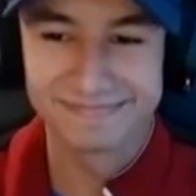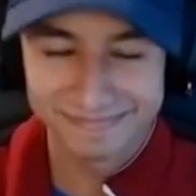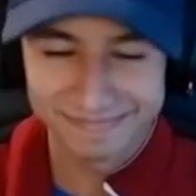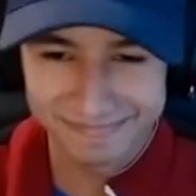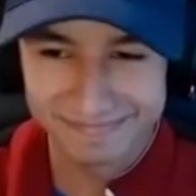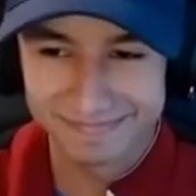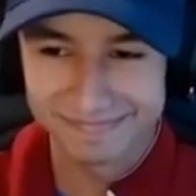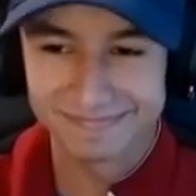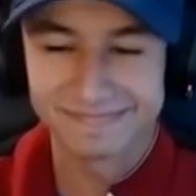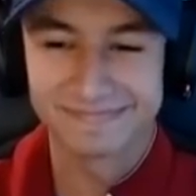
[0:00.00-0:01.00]

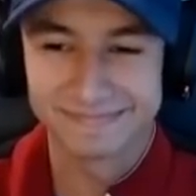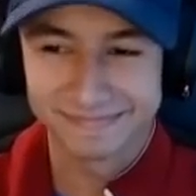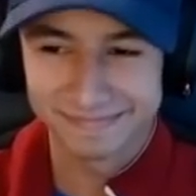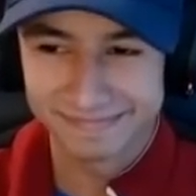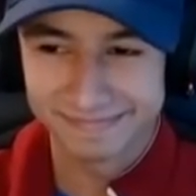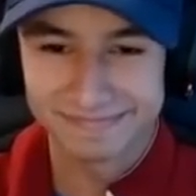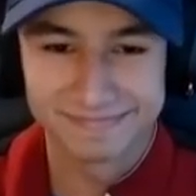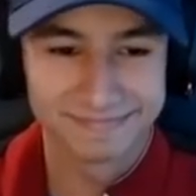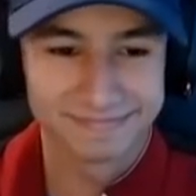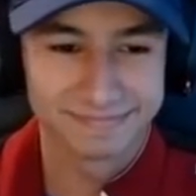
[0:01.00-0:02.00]

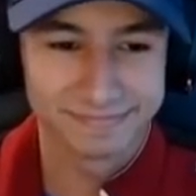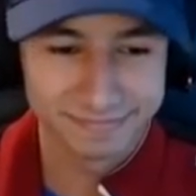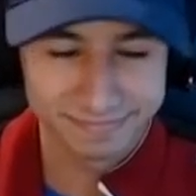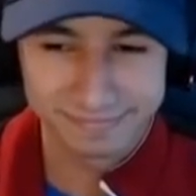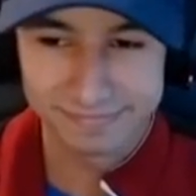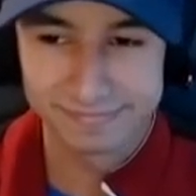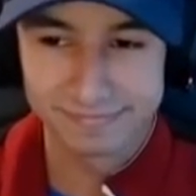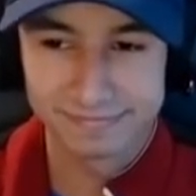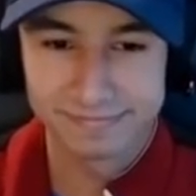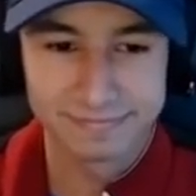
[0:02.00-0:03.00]

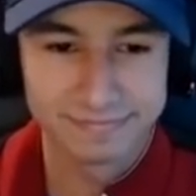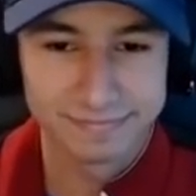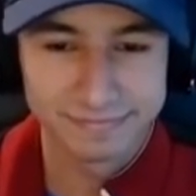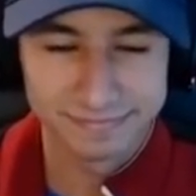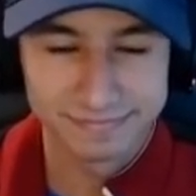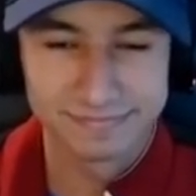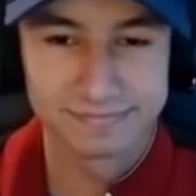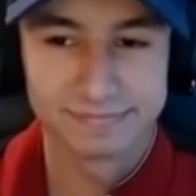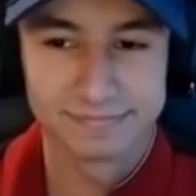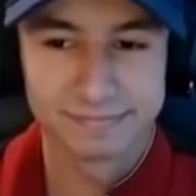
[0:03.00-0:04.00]

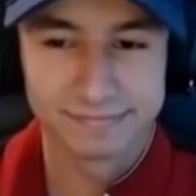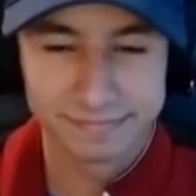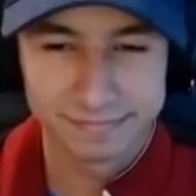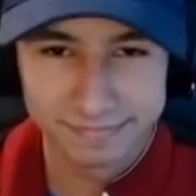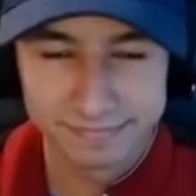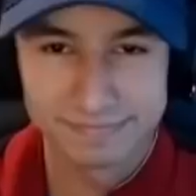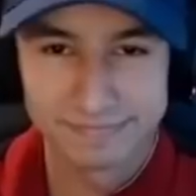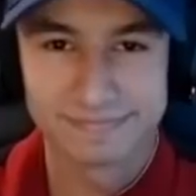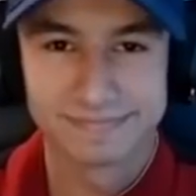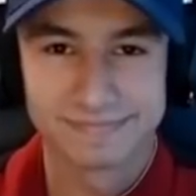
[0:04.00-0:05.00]

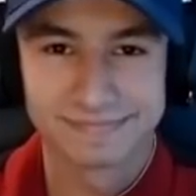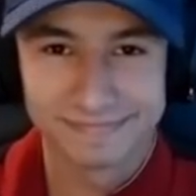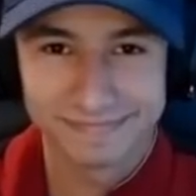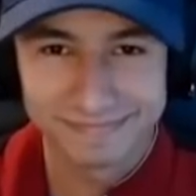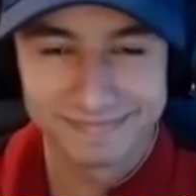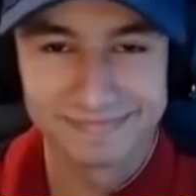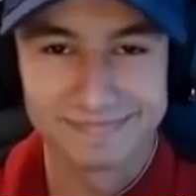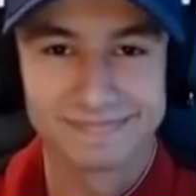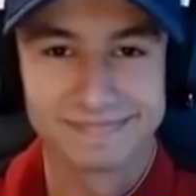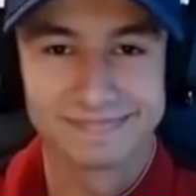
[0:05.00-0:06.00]

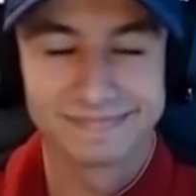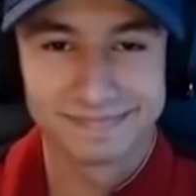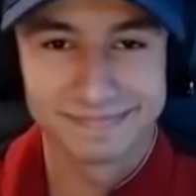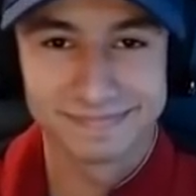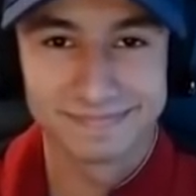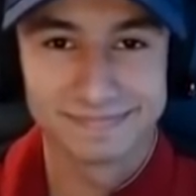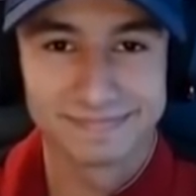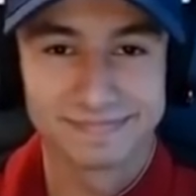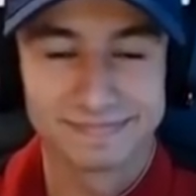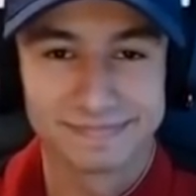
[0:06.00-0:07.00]

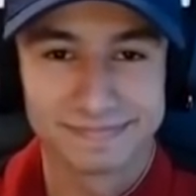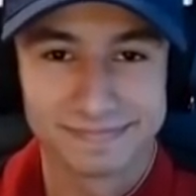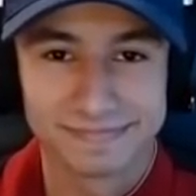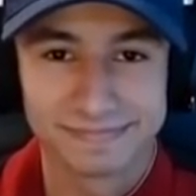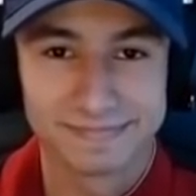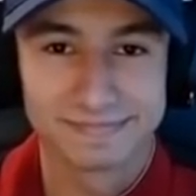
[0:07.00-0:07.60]
[no speech]